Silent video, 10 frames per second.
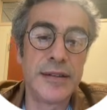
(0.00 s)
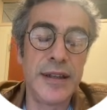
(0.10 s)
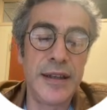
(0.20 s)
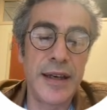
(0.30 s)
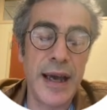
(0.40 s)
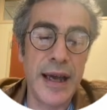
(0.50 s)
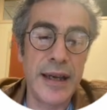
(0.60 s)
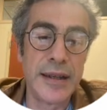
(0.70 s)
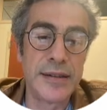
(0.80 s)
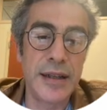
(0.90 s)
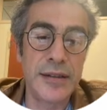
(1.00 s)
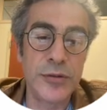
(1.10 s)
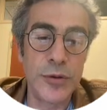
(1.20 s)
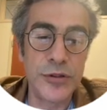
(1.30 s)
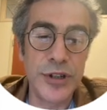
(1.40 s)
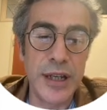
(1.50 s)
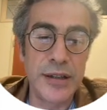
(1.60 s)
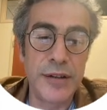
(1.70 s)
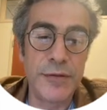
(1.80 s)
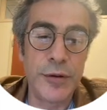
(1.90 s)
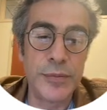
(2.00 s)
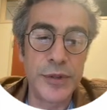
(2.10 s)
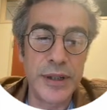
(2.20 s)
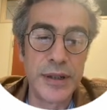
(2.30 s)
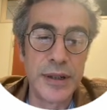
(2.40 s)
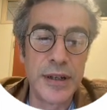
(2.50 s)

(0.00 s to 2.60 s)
decay that is originating from the